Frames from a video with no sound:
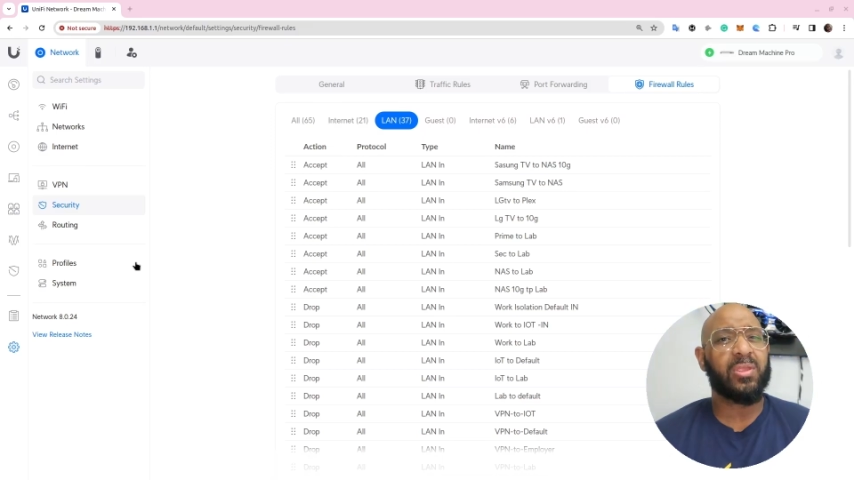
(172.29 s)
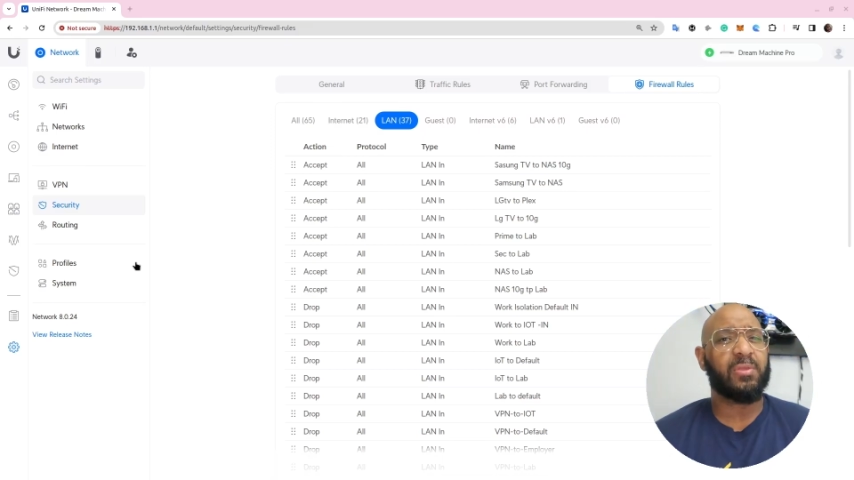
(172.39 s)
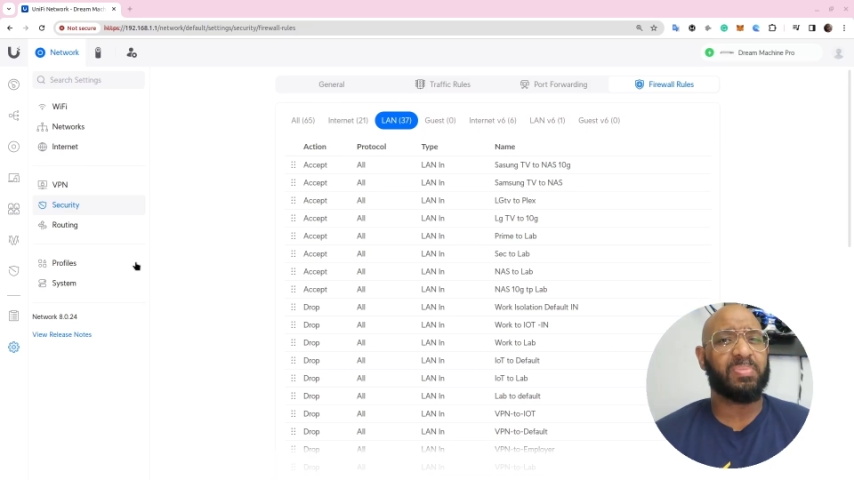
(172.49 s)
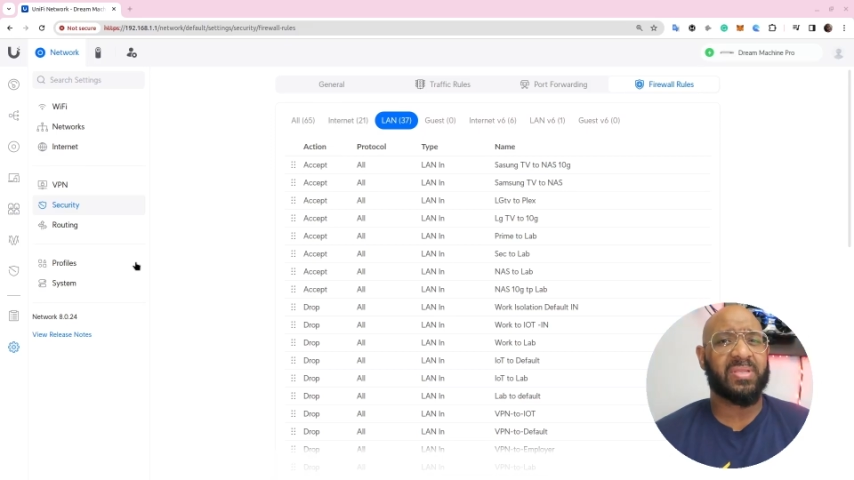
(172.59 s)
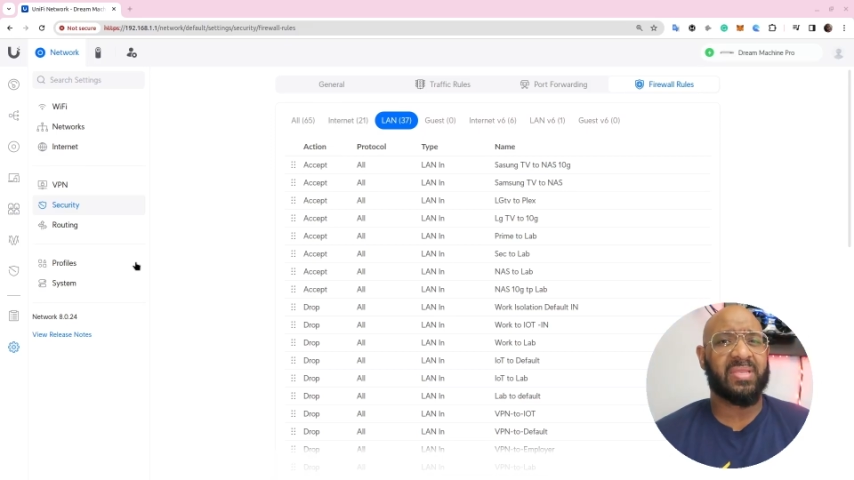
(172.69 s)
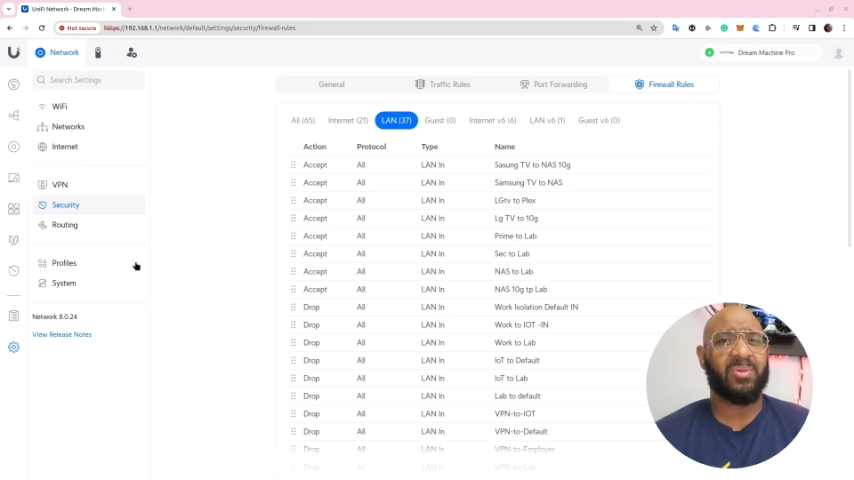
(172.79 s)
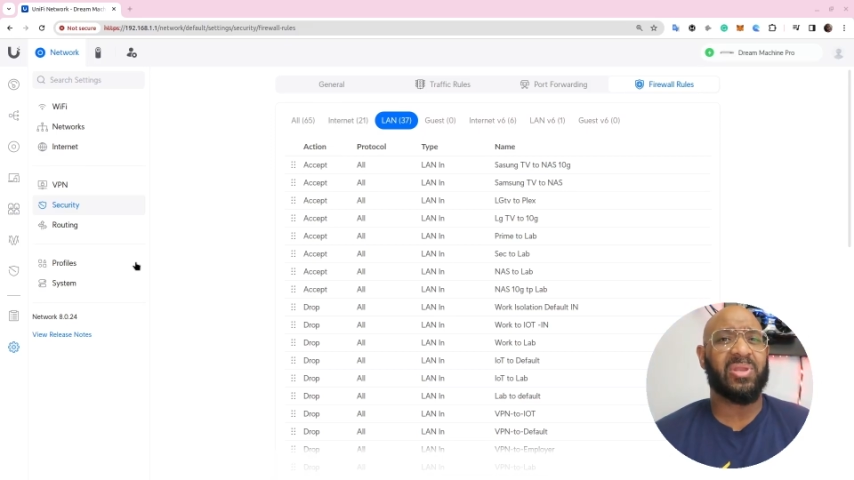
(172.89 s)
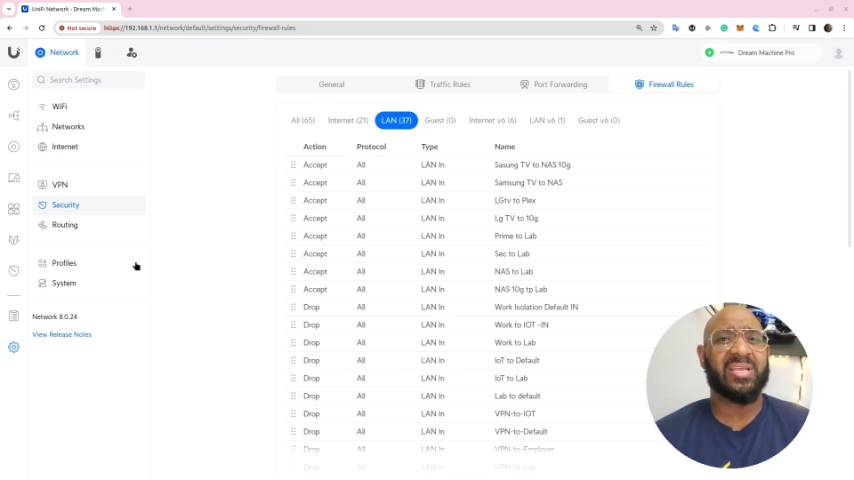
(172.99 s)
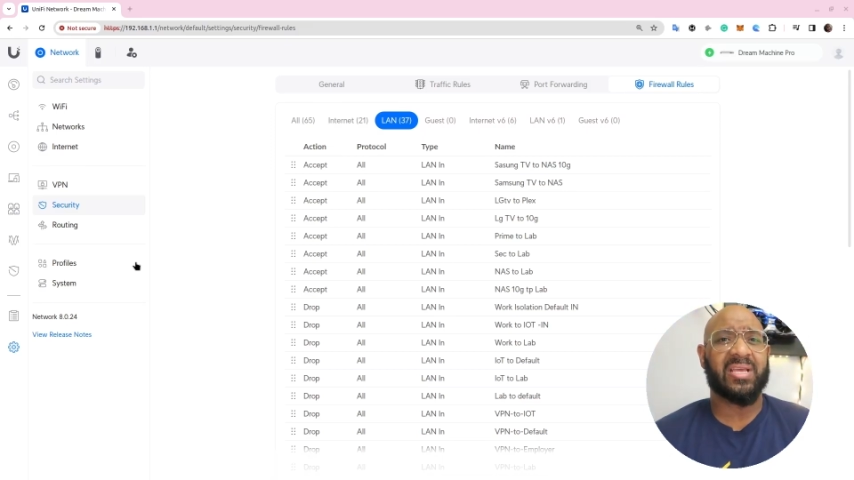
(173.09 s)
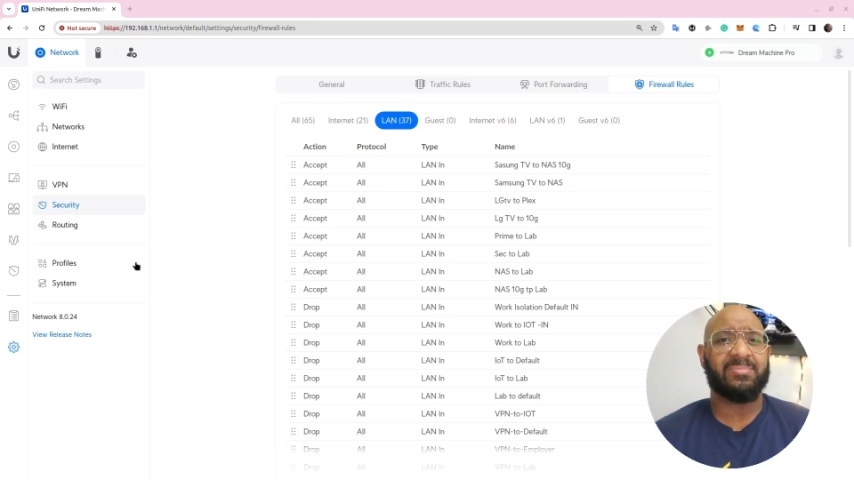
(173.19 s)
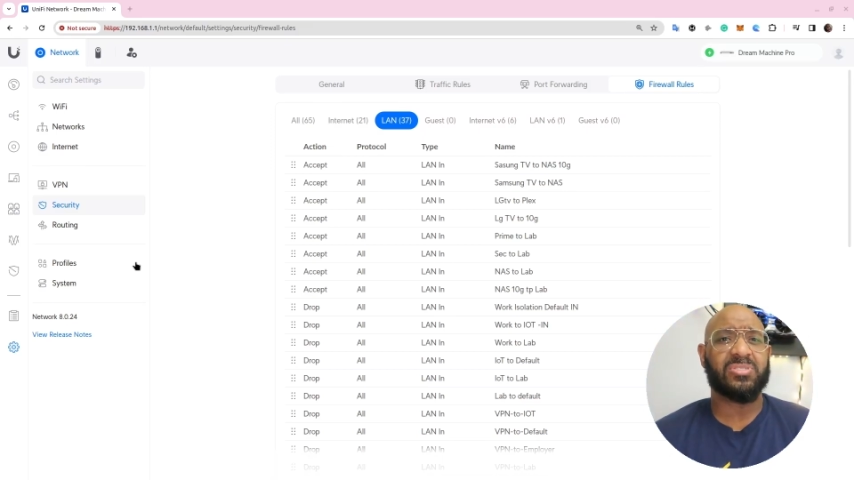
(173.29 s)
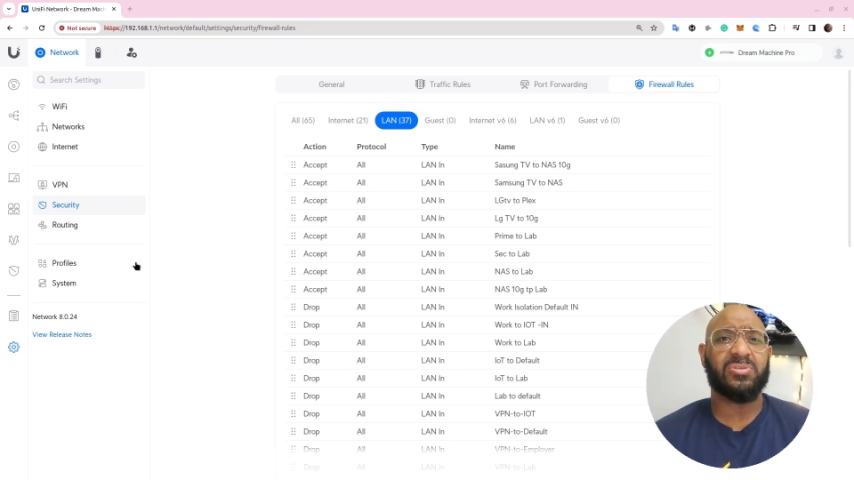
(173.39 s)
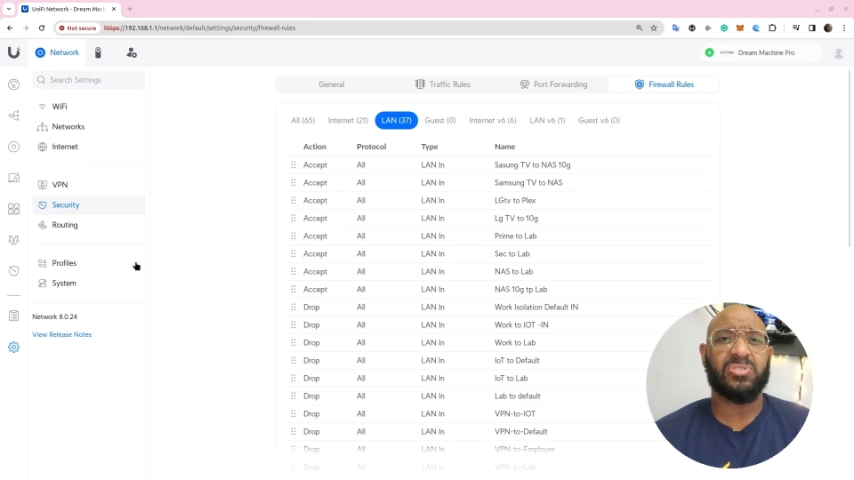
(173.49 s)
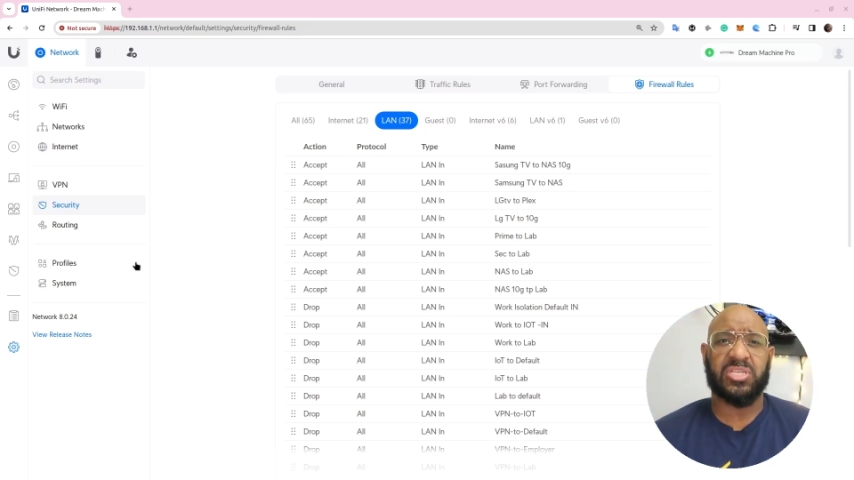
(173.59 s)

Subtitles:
work you're putting in when it comes